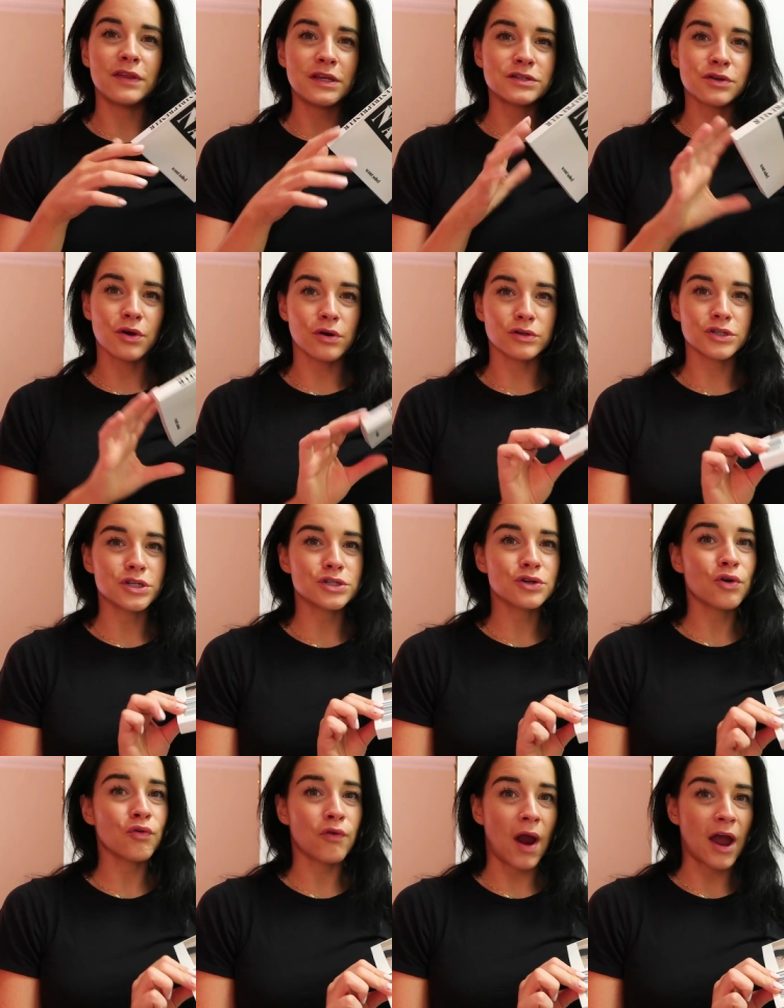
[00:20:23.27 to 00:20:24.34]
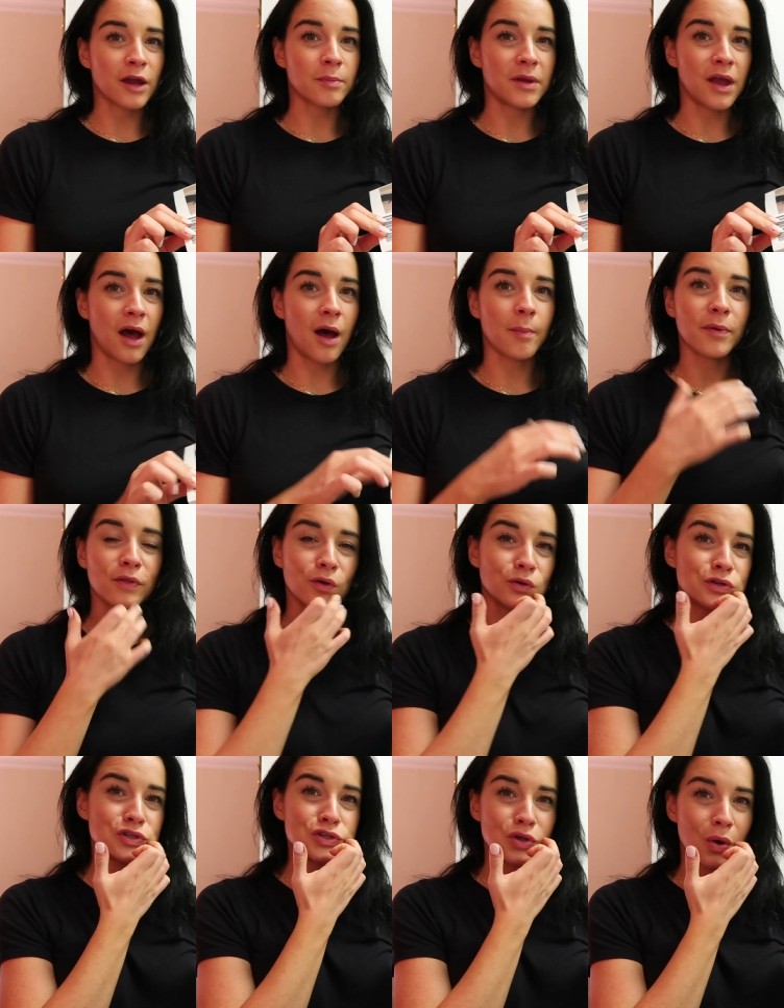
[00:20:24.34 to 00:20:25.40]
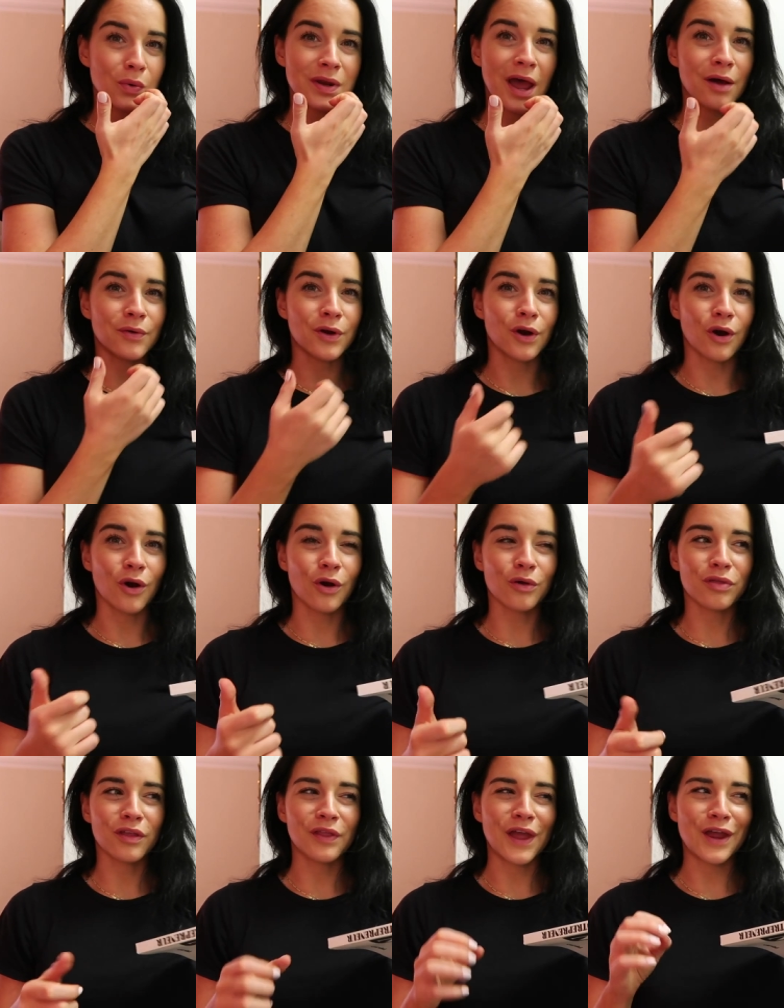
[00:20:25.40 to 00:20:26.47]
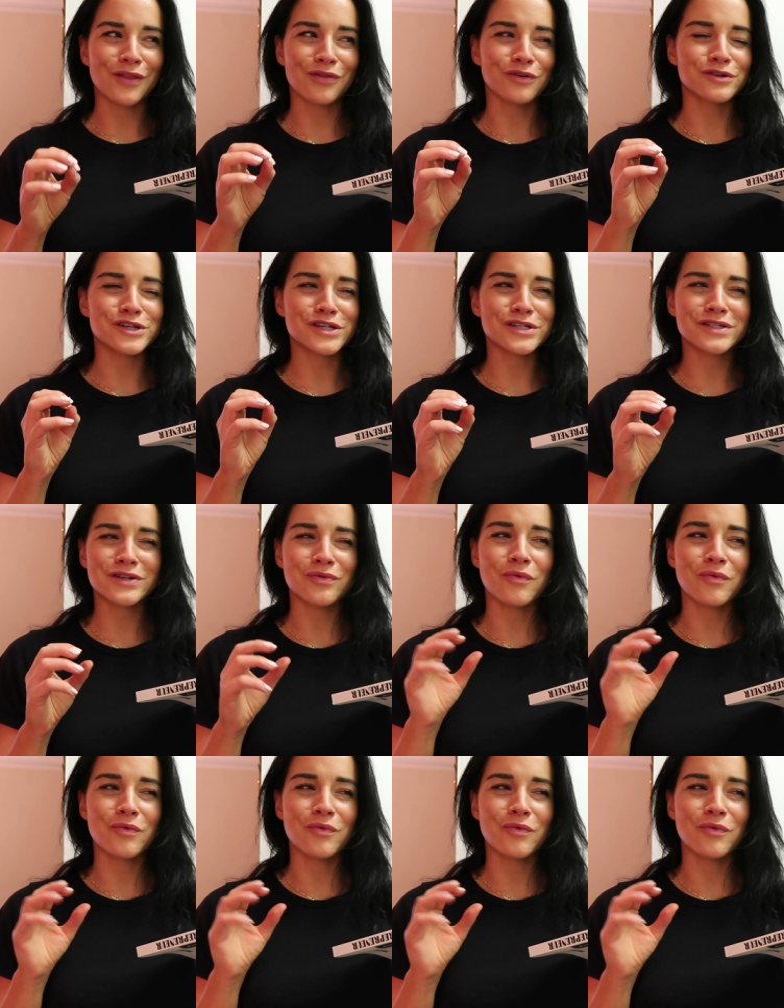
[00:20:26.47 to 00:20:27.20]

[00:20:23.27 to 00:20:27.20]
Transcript: these girls just crack me up and they're so down to earth and like they're just